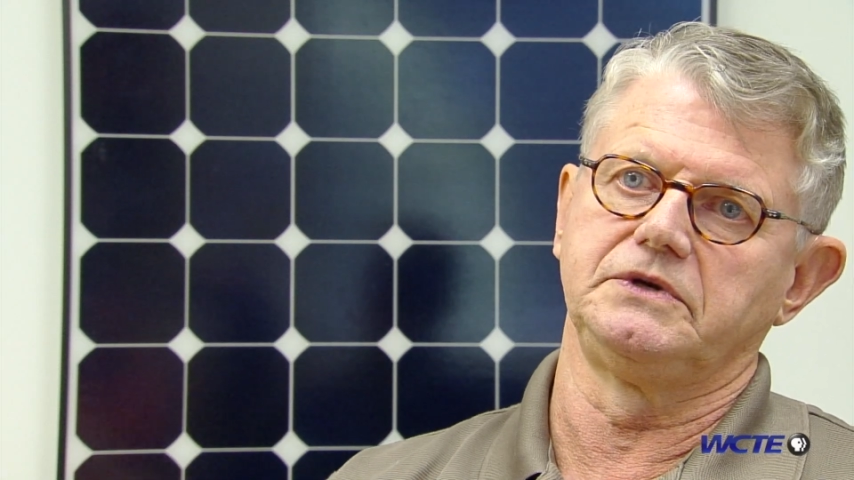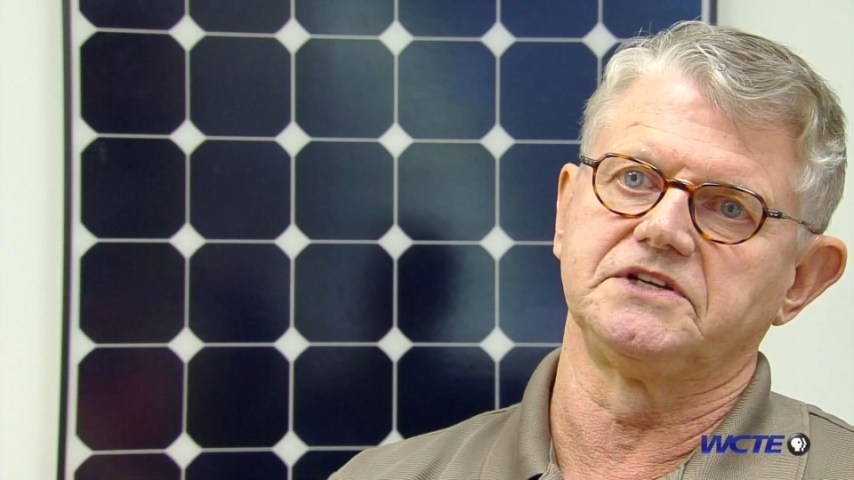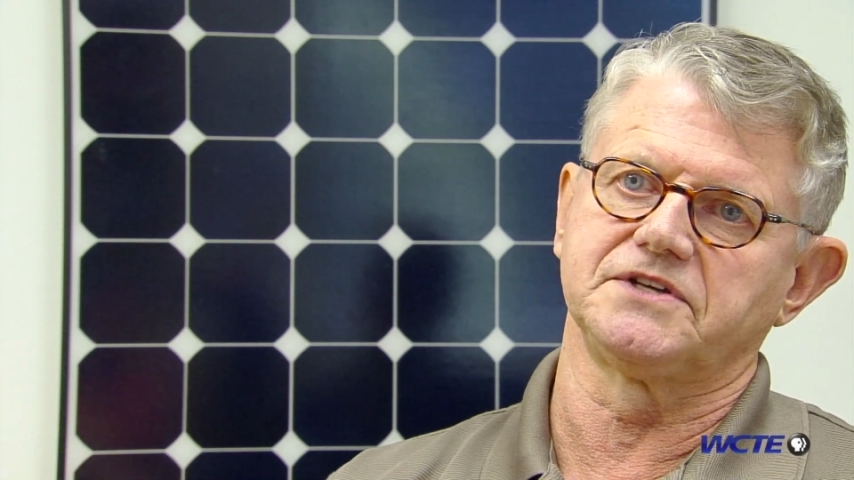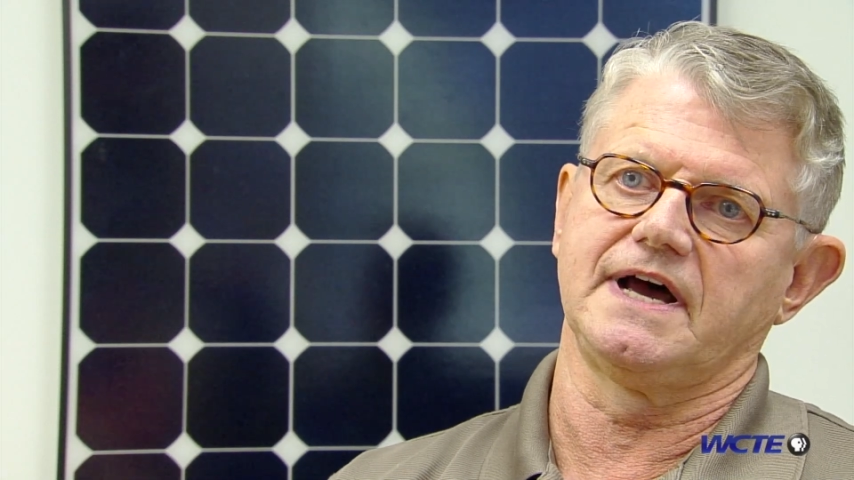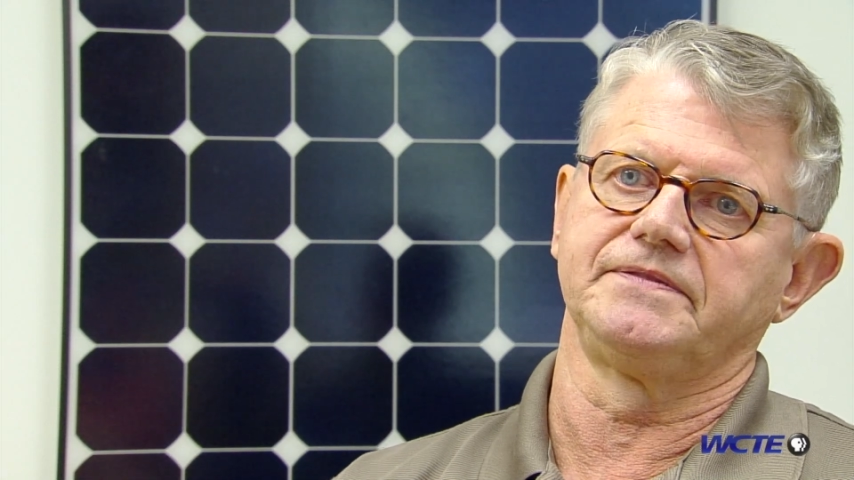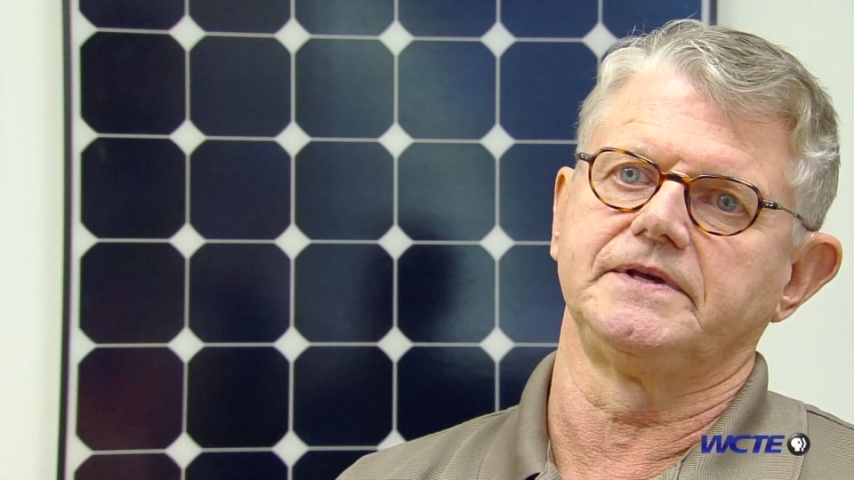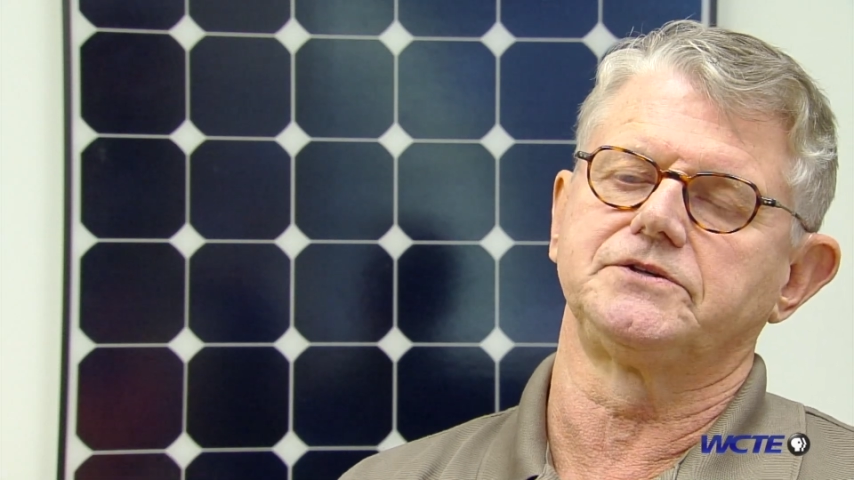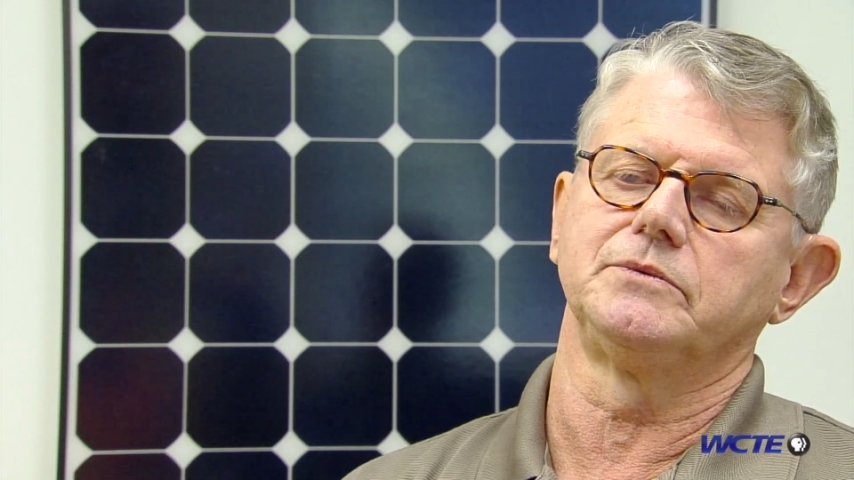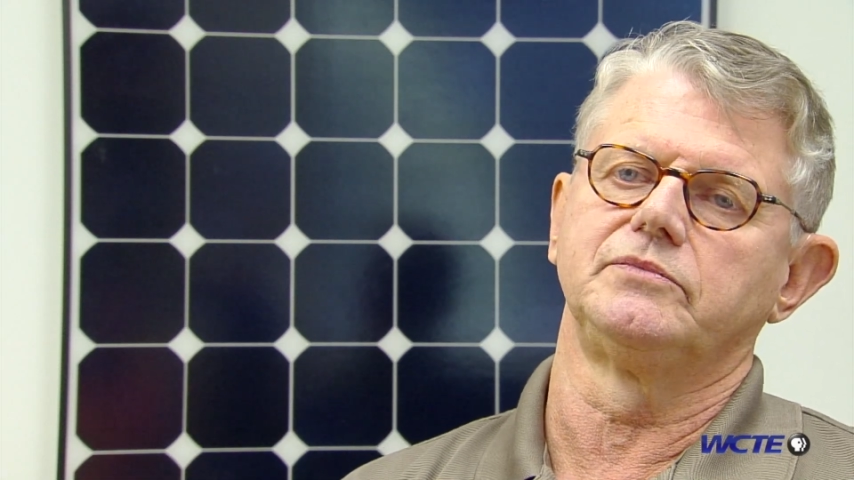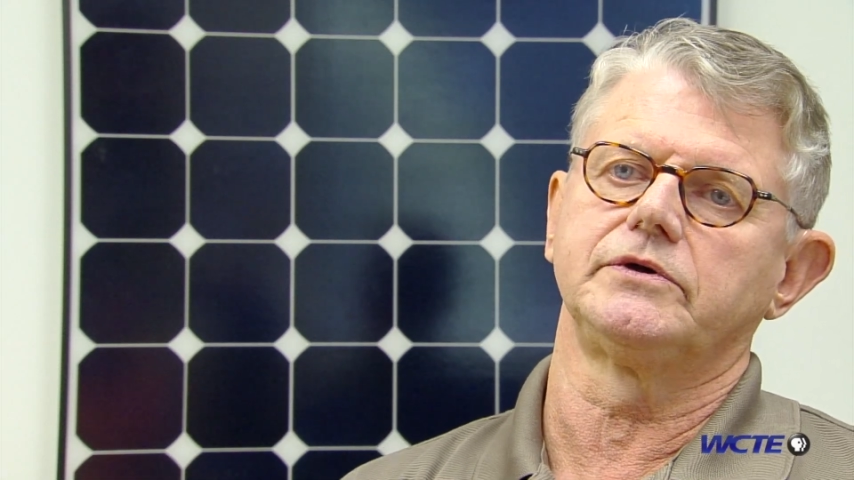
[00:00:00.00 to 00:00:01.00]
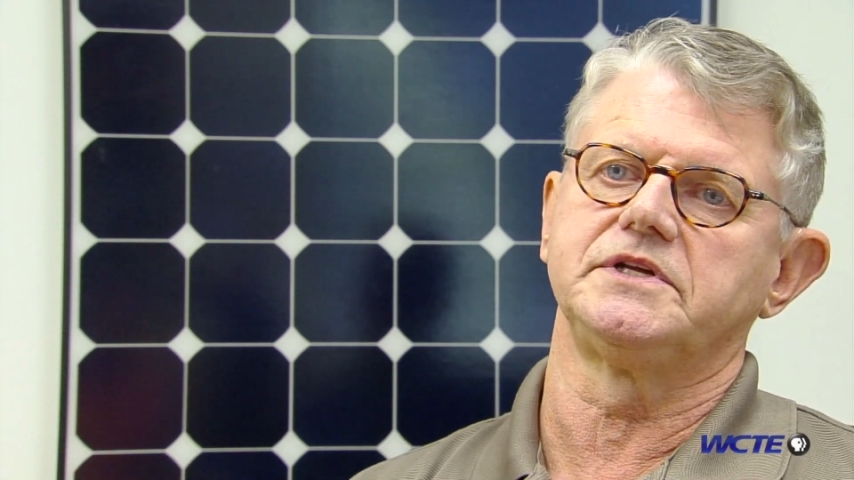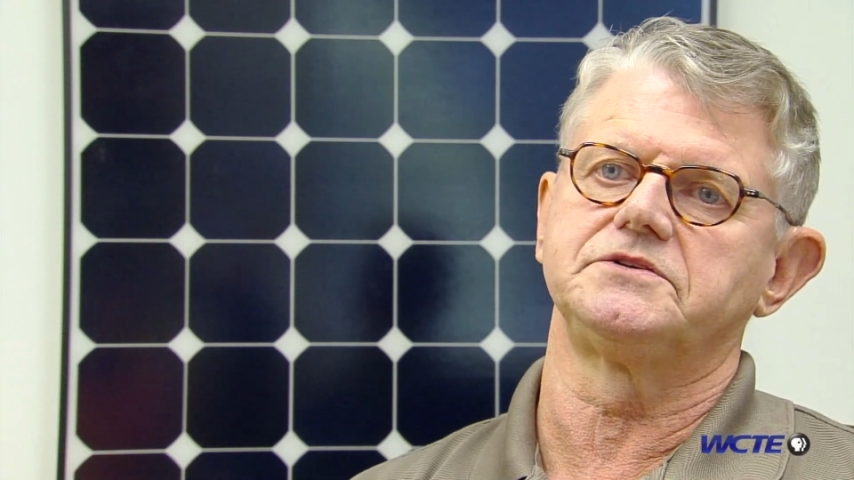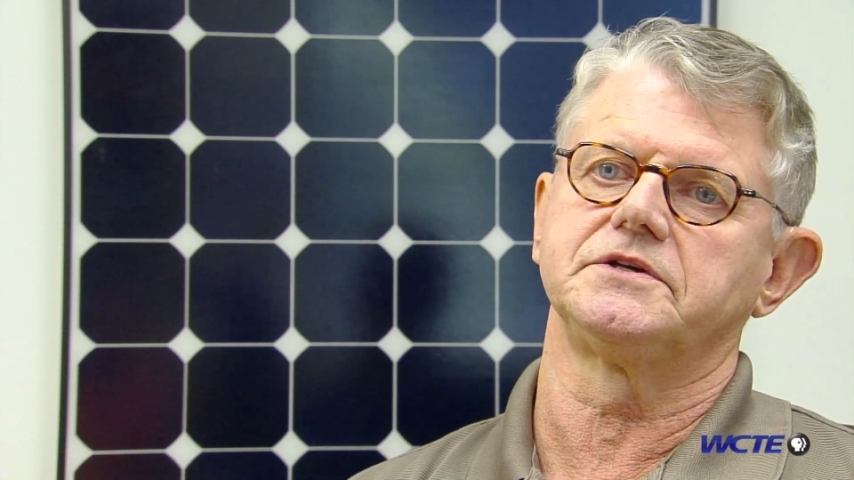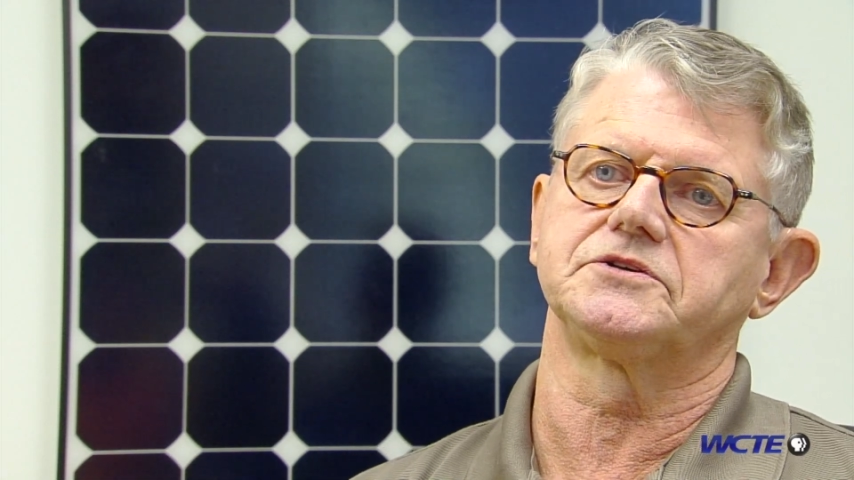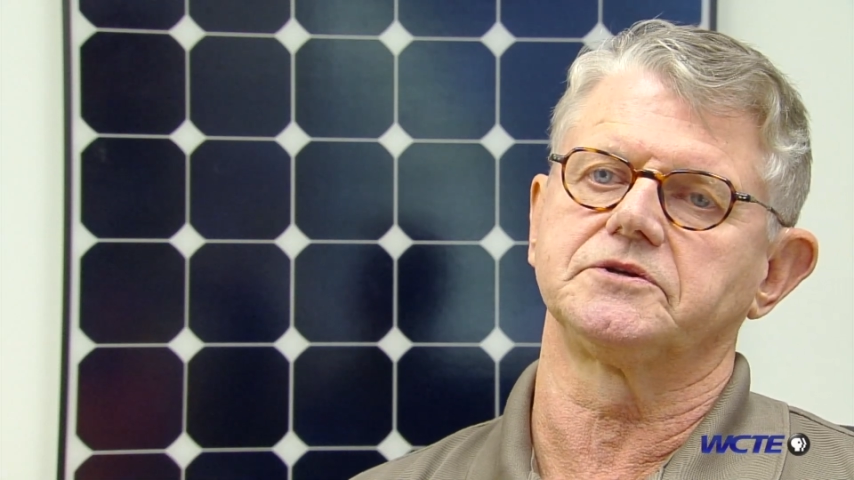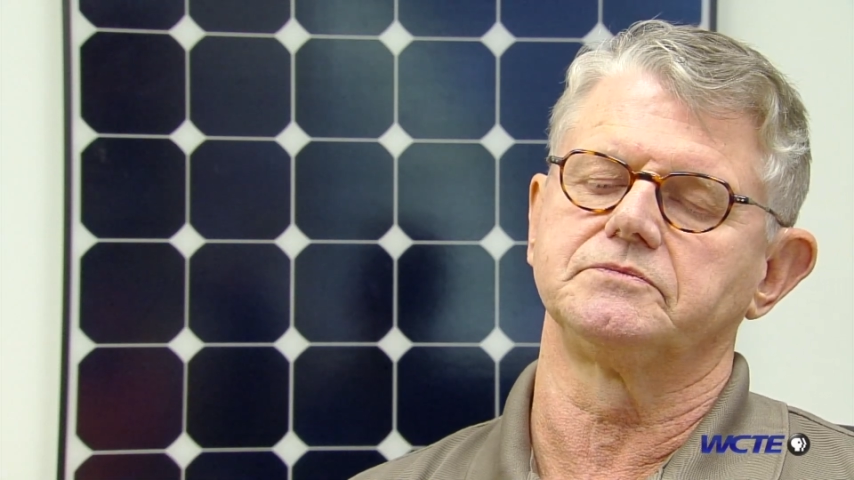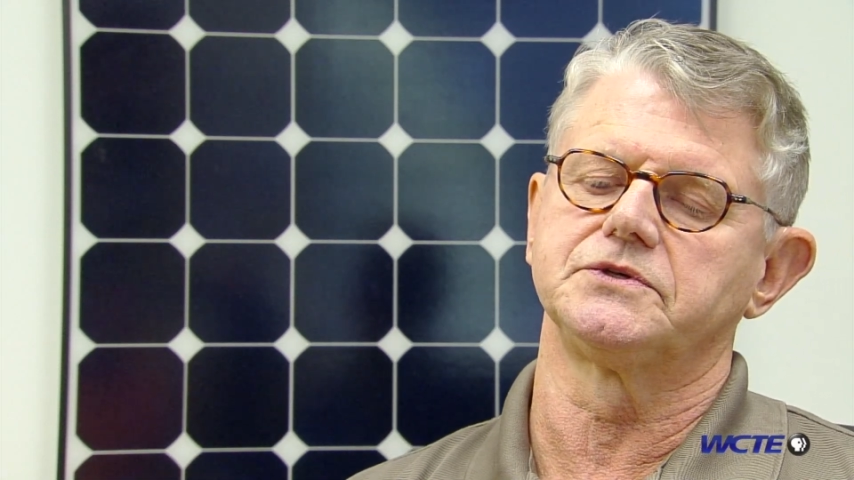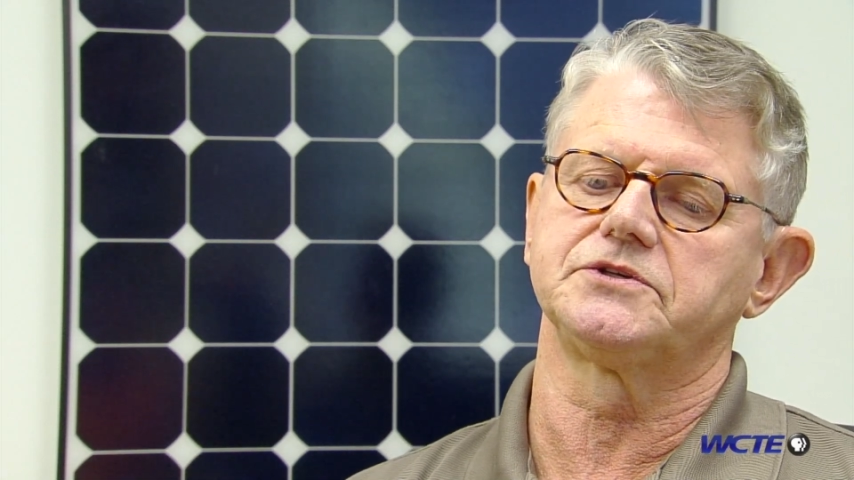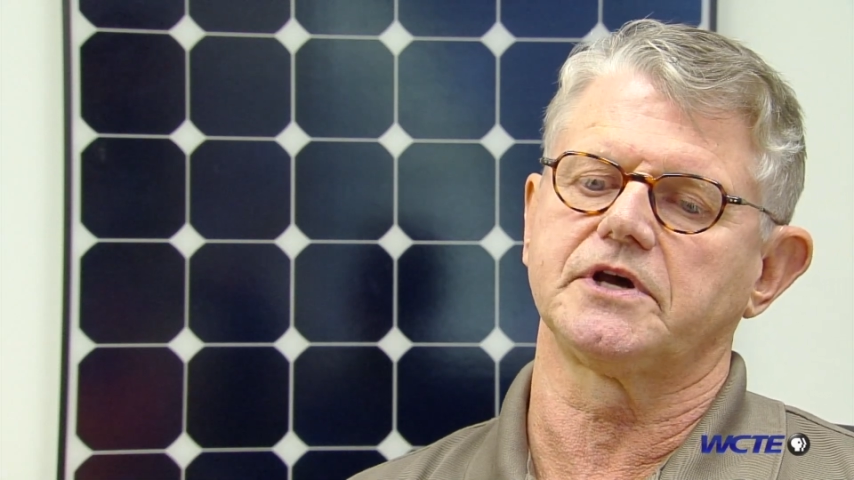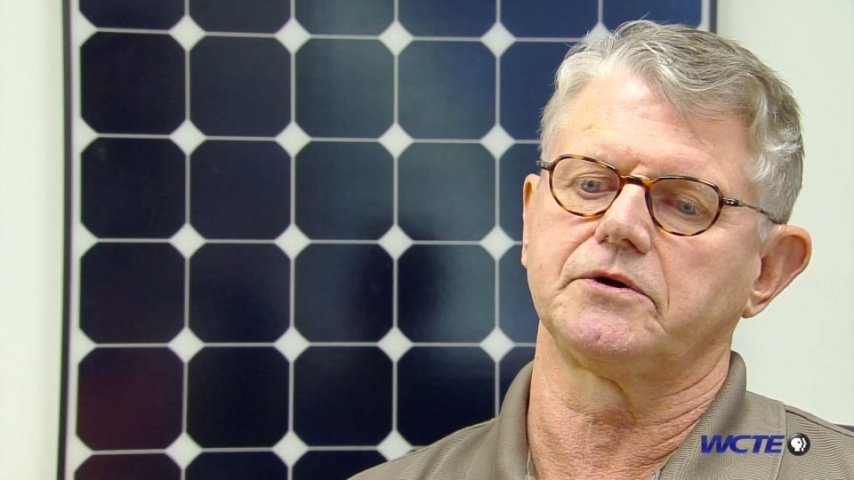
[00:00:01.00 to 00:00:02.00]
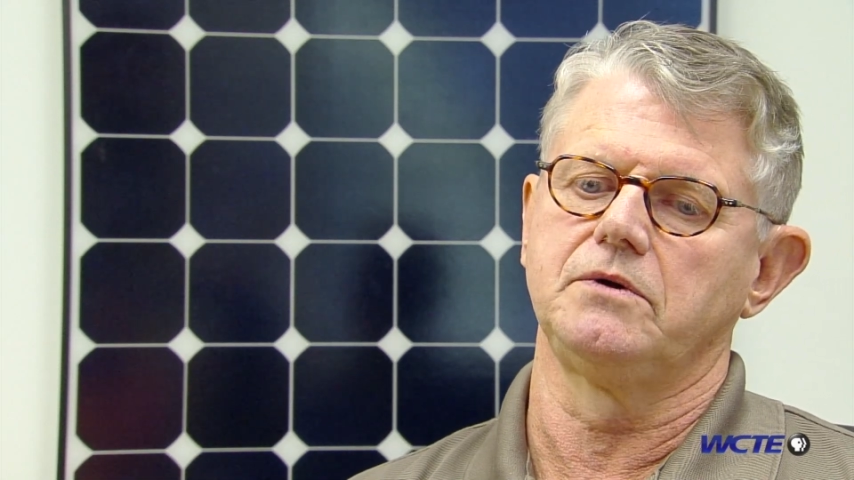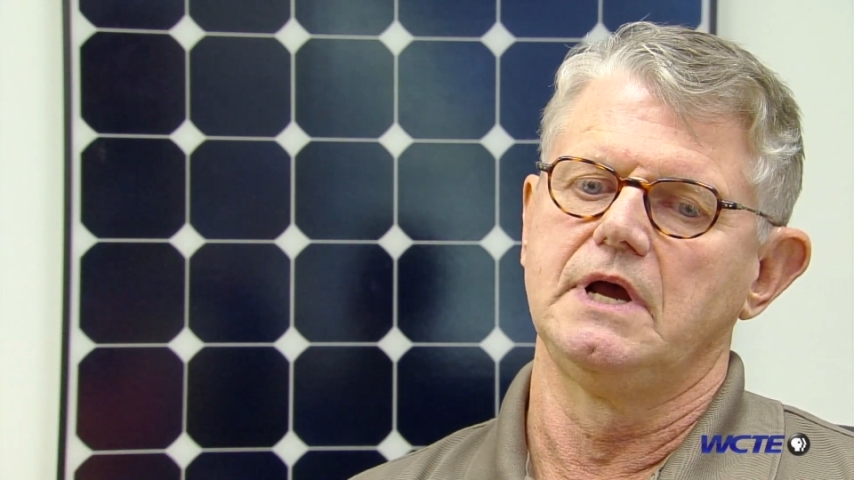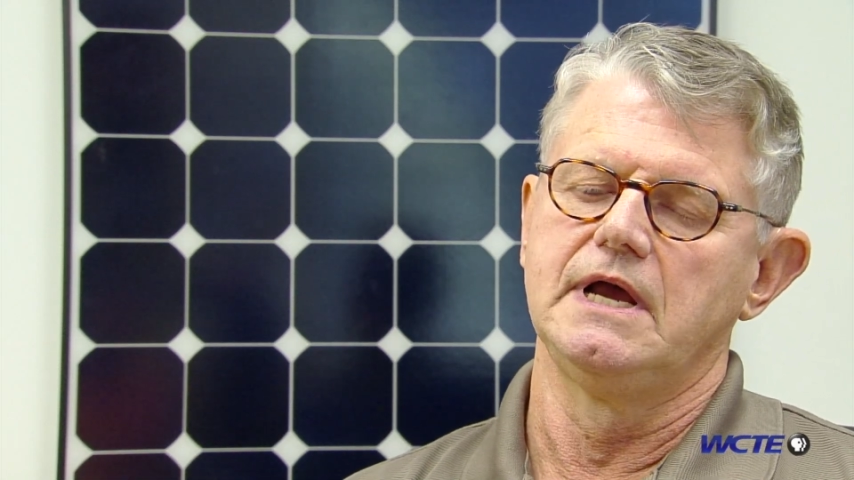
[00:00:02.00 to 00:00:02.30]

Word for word: design these complete systems. So